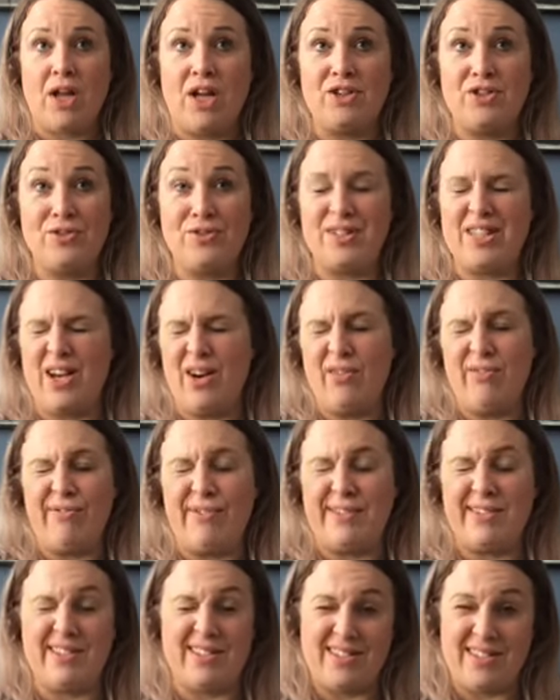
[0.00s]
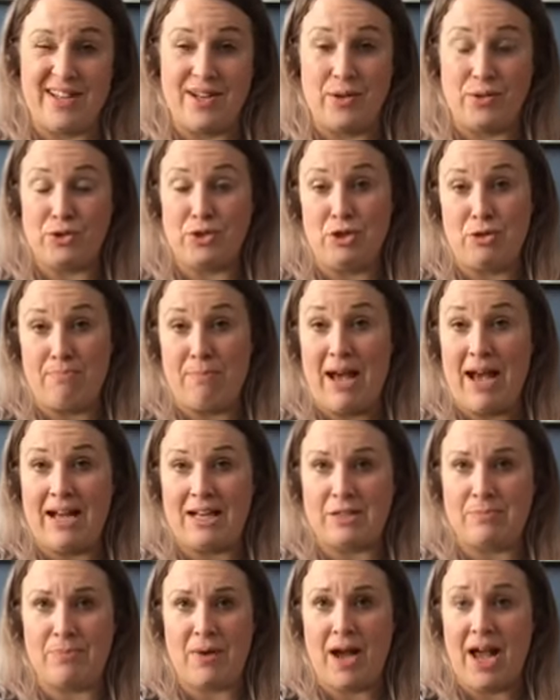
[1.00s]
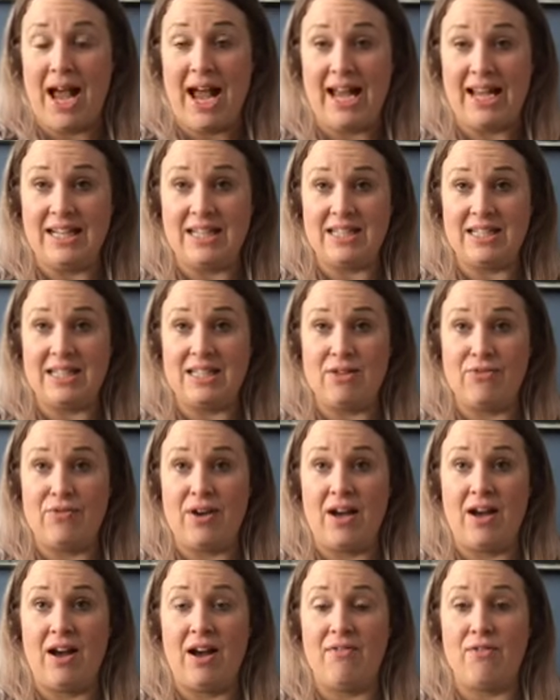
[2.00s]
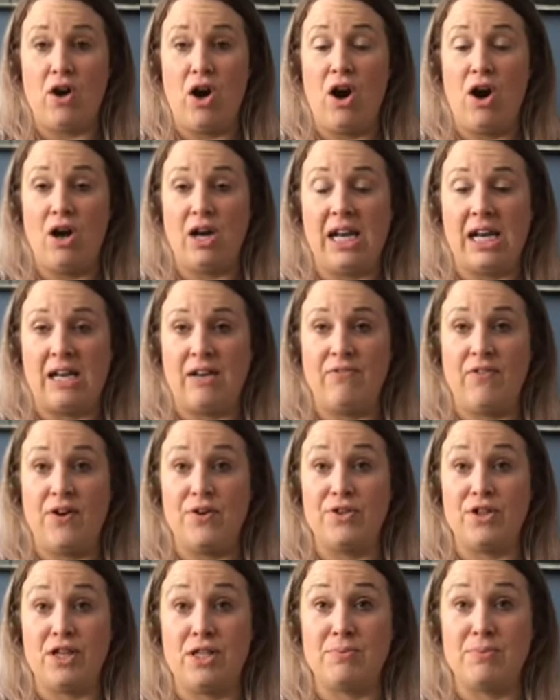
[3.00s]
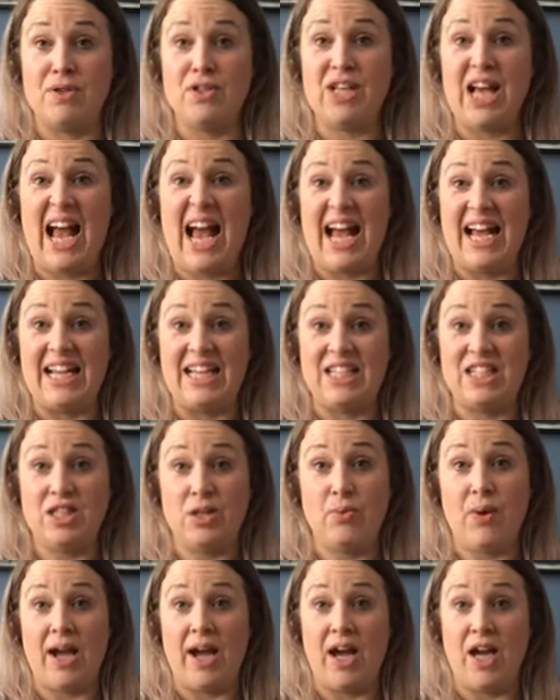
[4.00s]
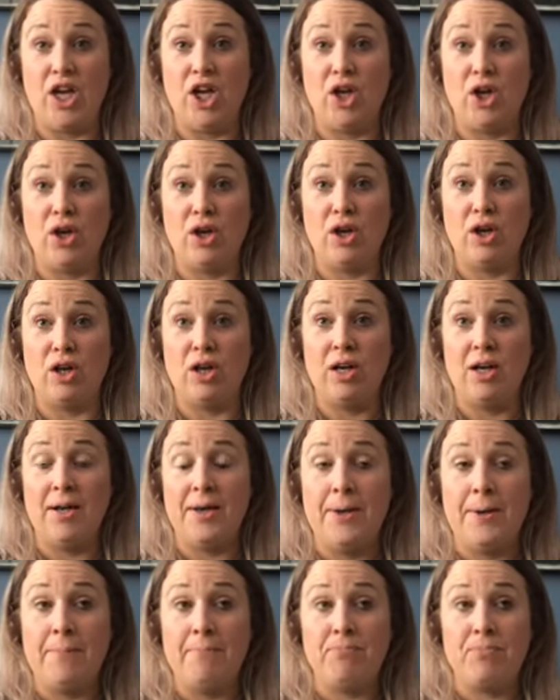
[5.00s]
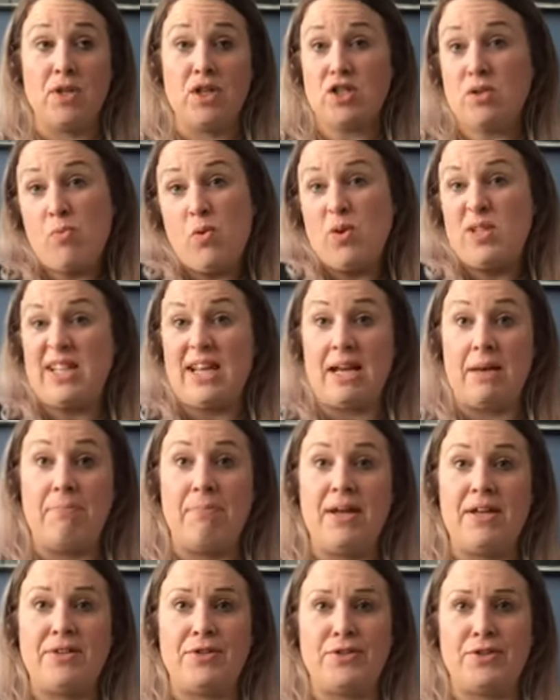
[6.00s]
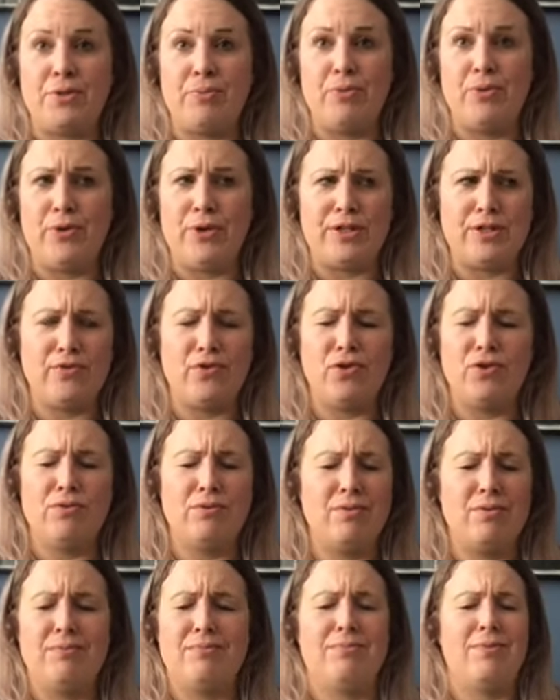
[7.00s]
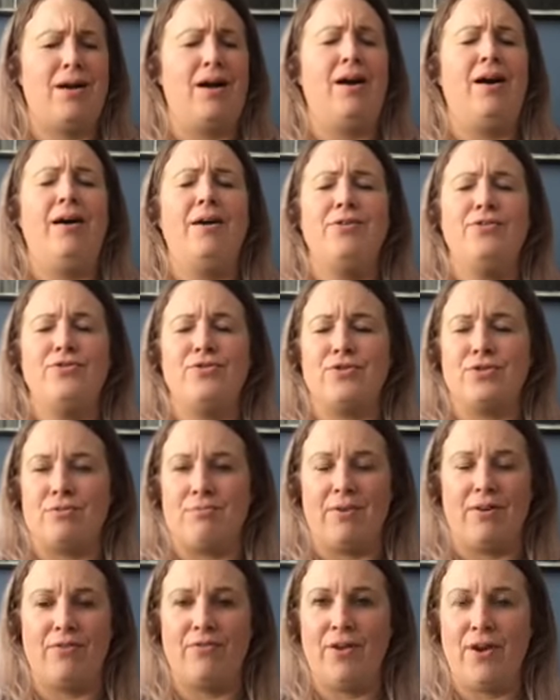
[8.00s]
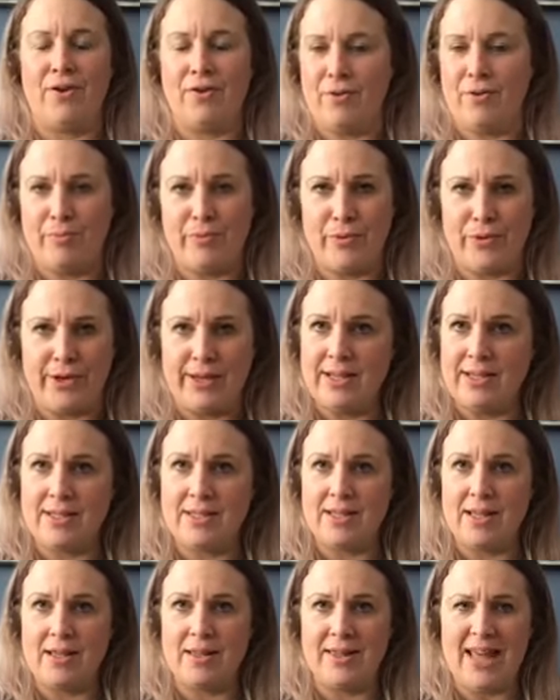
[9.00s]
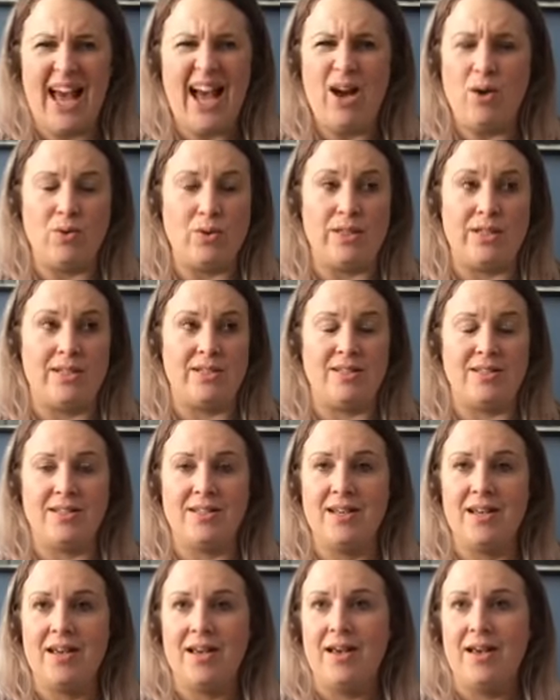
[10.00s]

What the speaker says: I do selfies because they're not too bad, but I hate the fact I have got hardly any photos because I hate the way I look. So I'm always taking pictures of the boys. I've got hundreds on my phone of the boys, thousands.